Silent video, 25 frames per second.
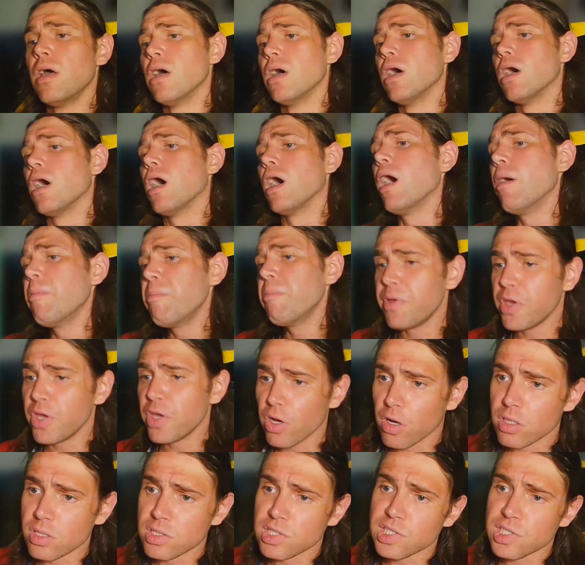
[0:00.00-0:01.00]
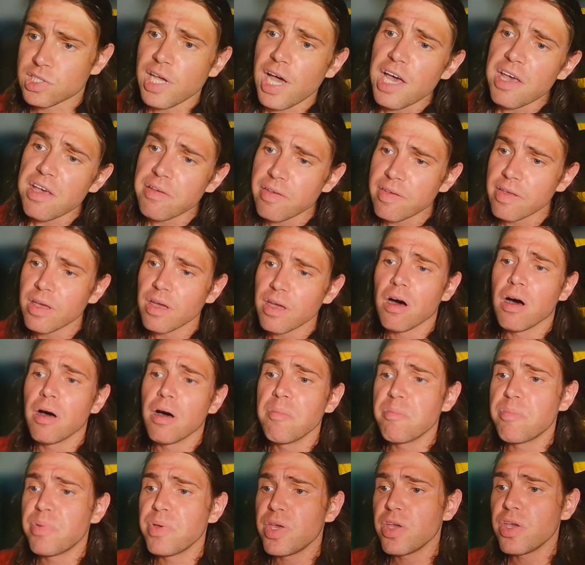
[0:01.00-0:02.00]
I'm beyond saving,
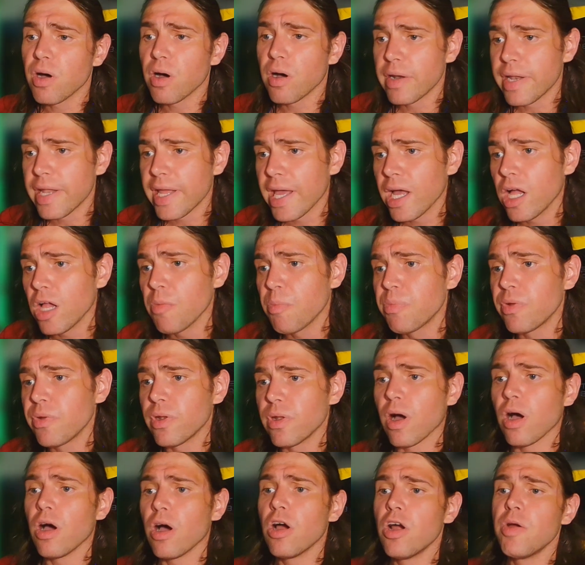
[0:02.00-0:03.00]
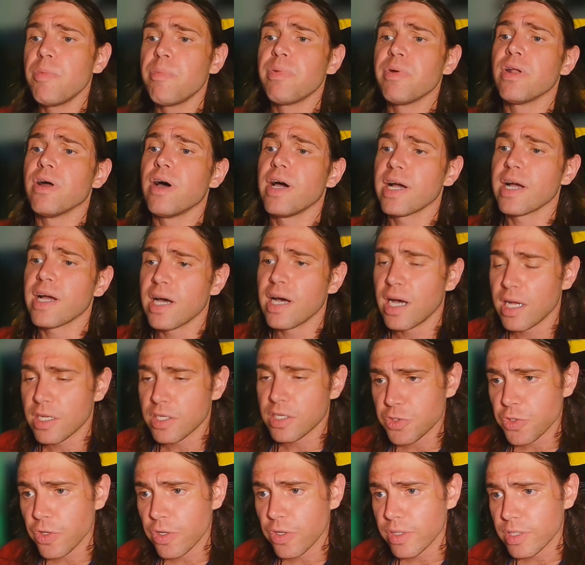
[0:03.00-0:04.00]
I'm beyond help and hope, and I can't
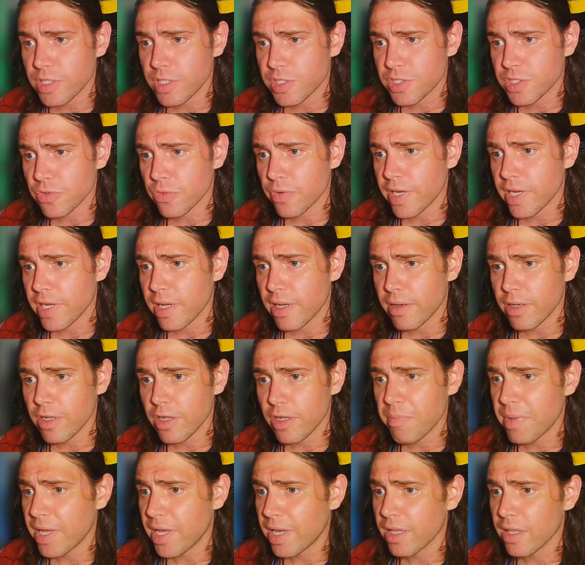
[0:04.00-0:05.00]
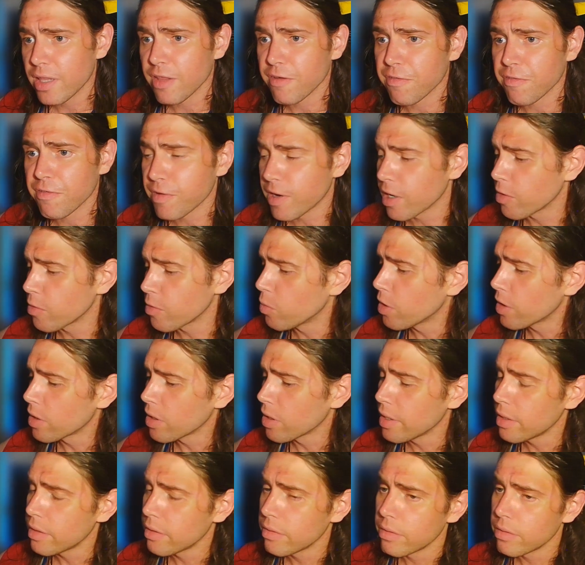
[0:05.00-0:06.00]
turn this around no matter the fuck what
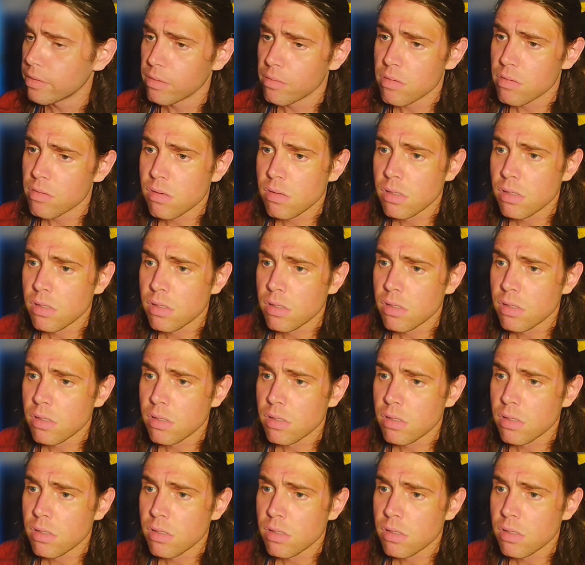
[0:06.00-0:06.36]
I do,